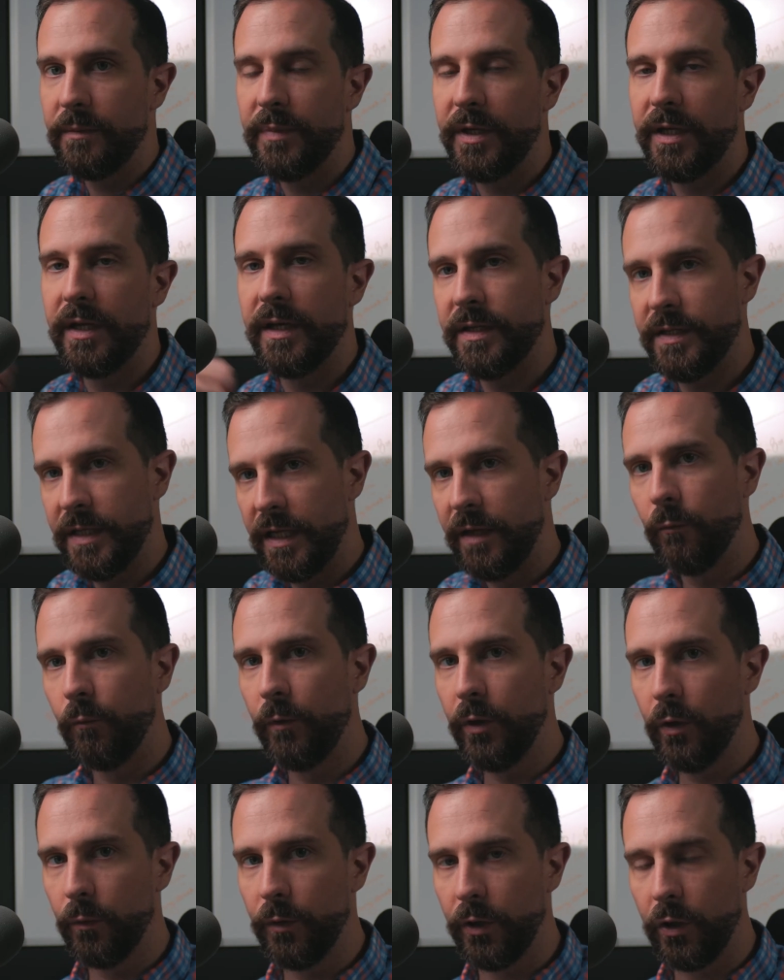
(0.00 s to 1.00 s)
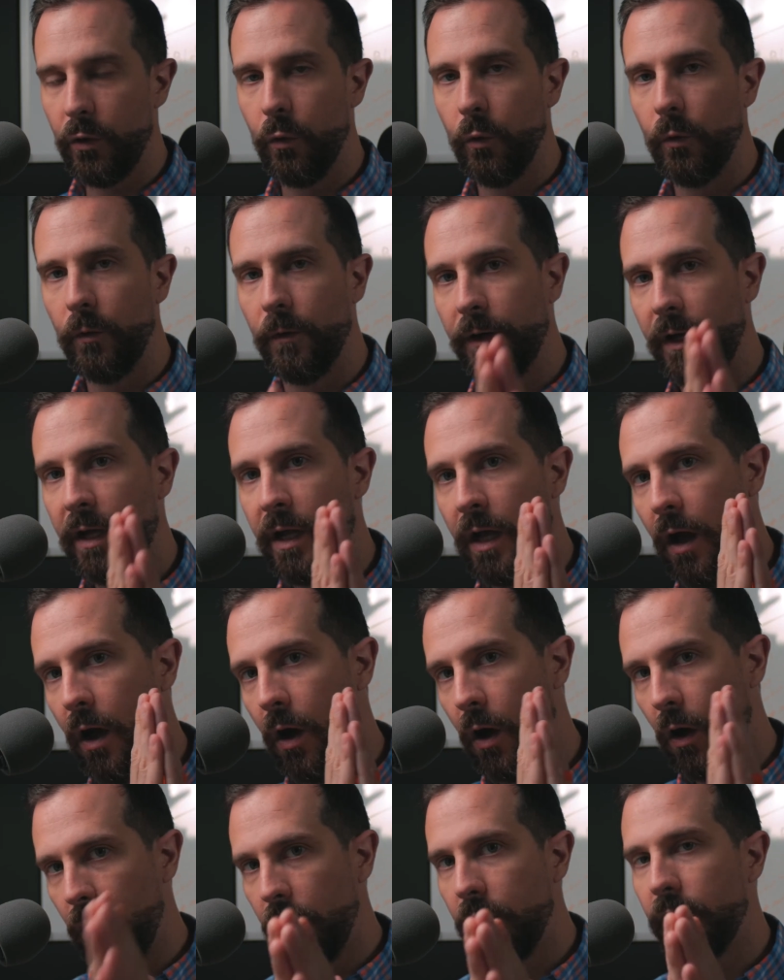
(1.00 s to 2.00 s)
because it will record
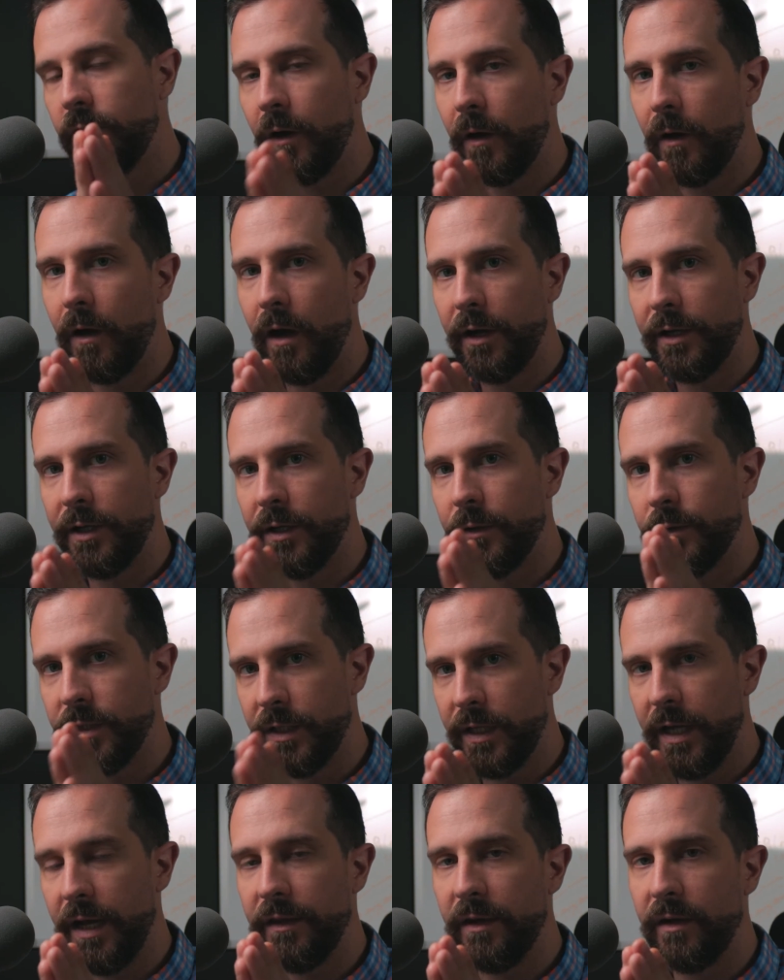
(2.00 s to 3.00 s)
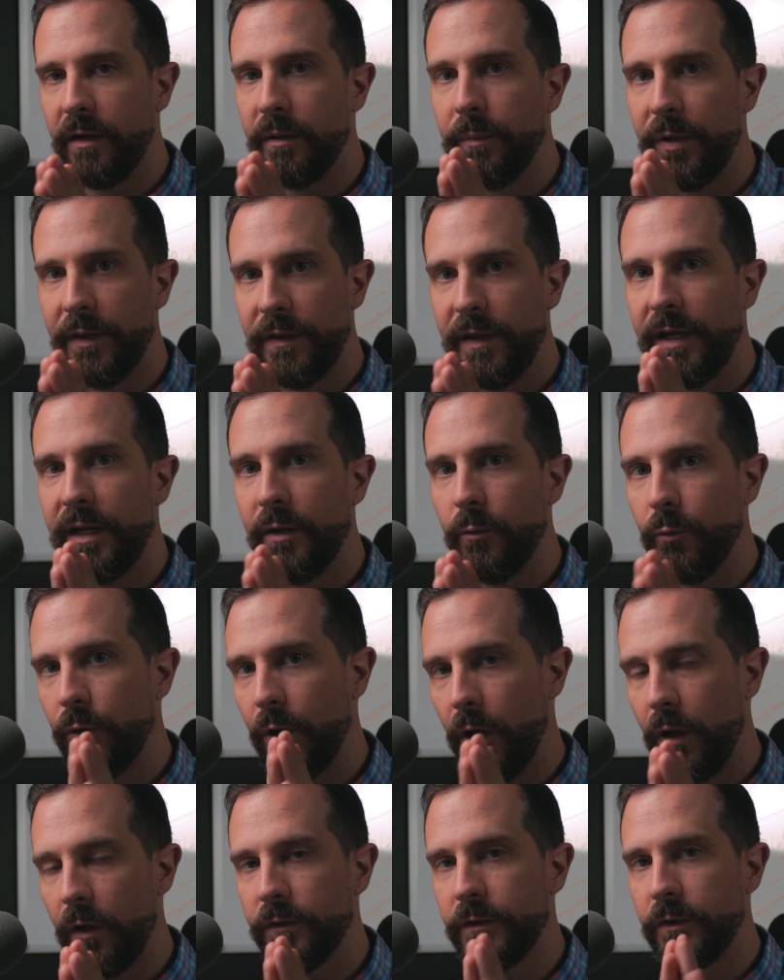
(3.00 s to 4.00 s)
all of our audio together, but then it will
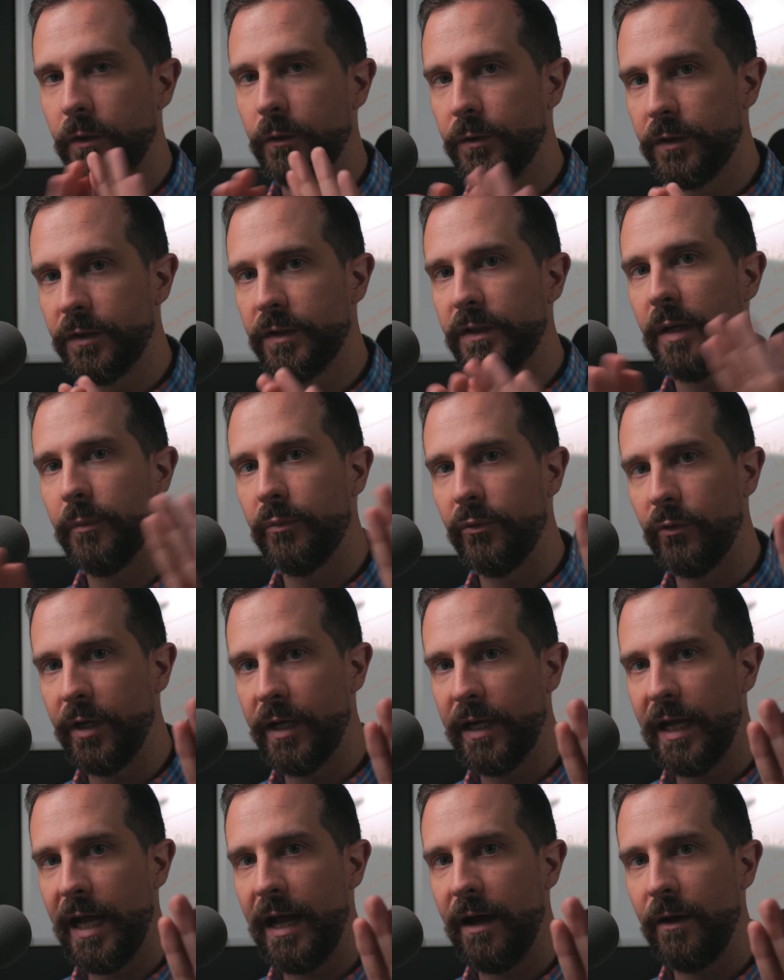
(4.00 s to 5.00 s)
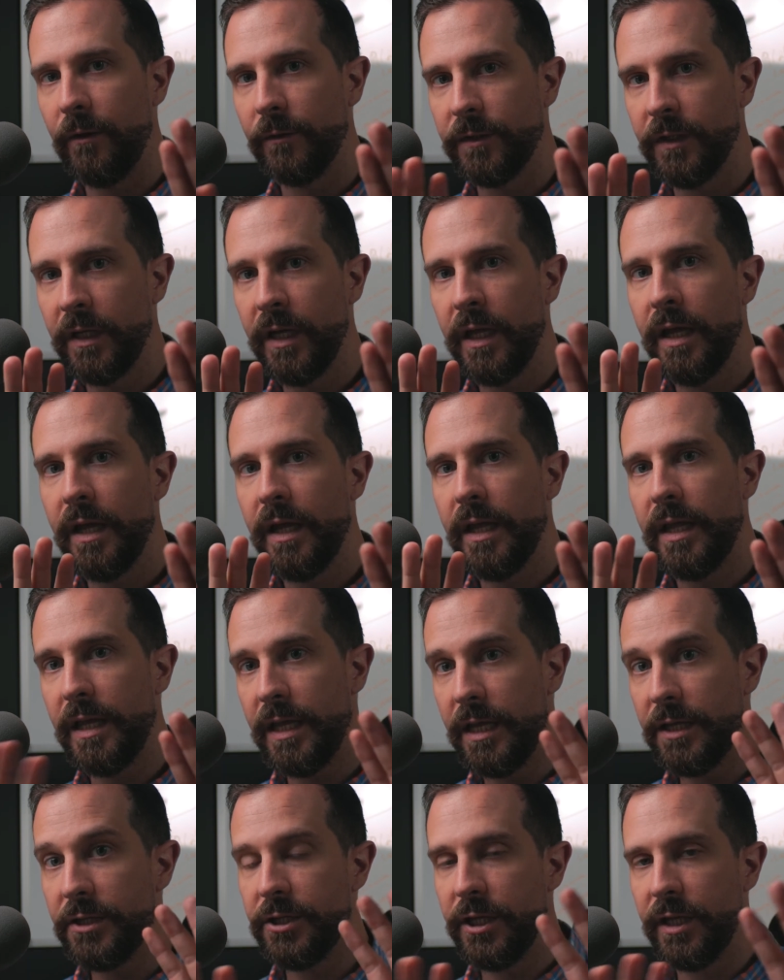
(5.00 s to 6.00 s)
also separate out
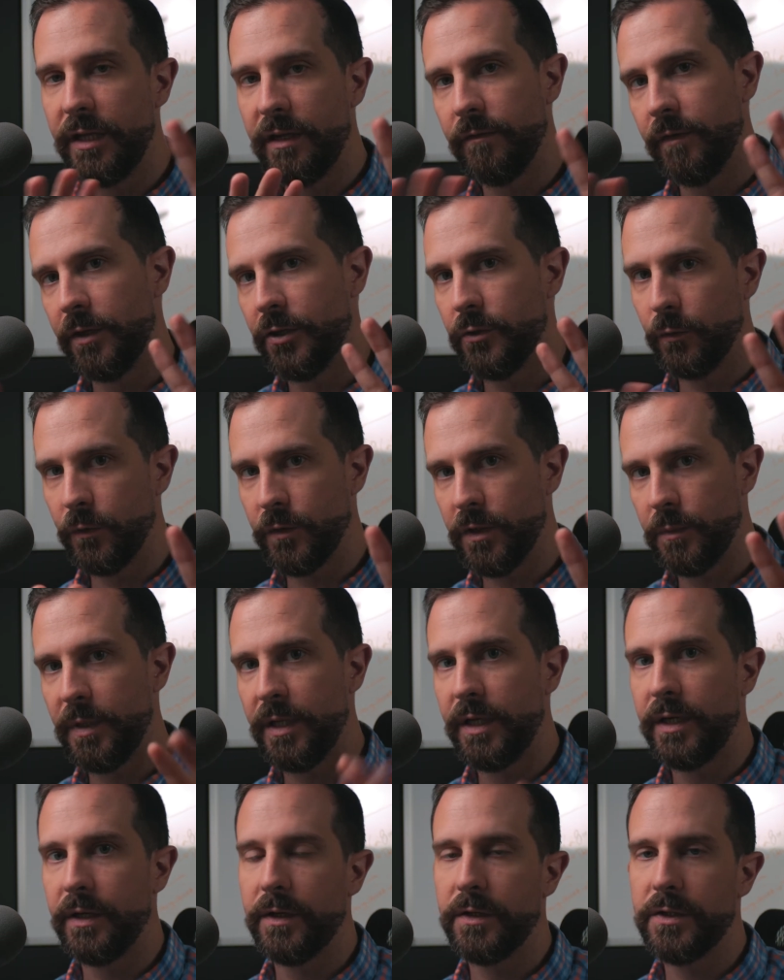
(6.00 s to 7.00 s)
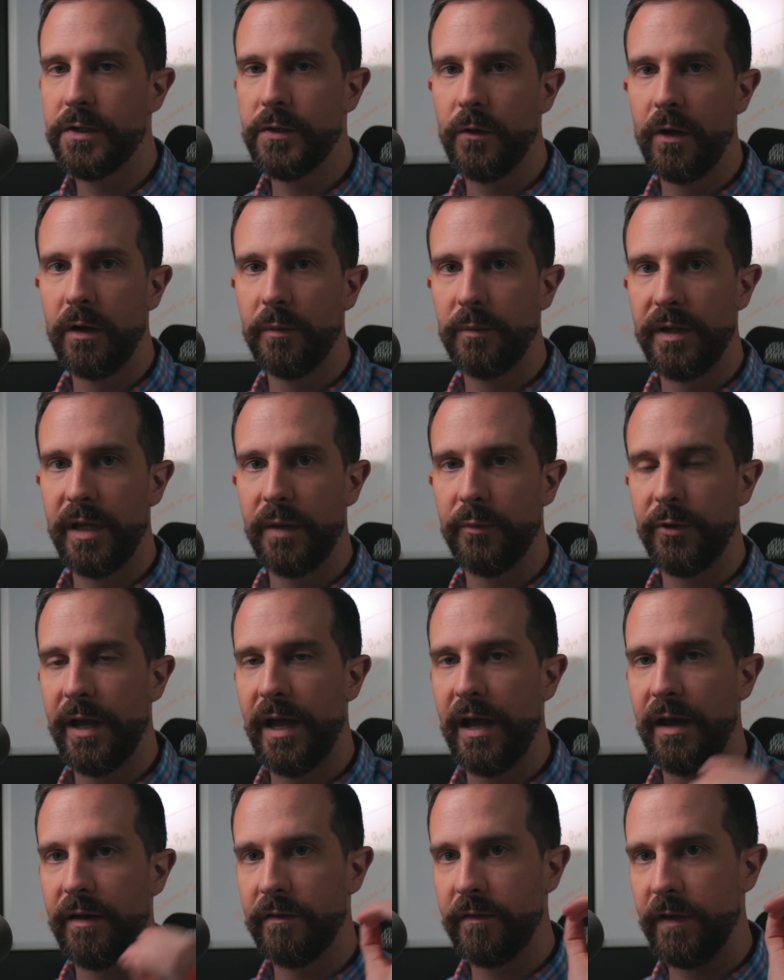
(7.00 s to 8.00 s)
each individual speaker. So I'll be able to
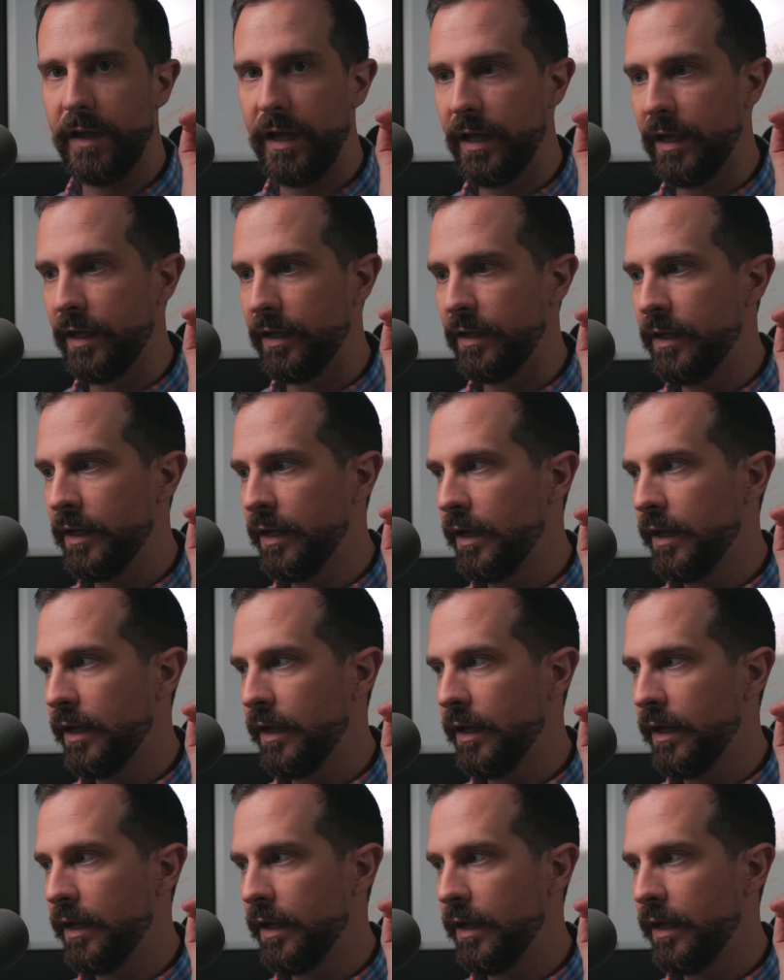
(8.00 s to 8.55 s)
have a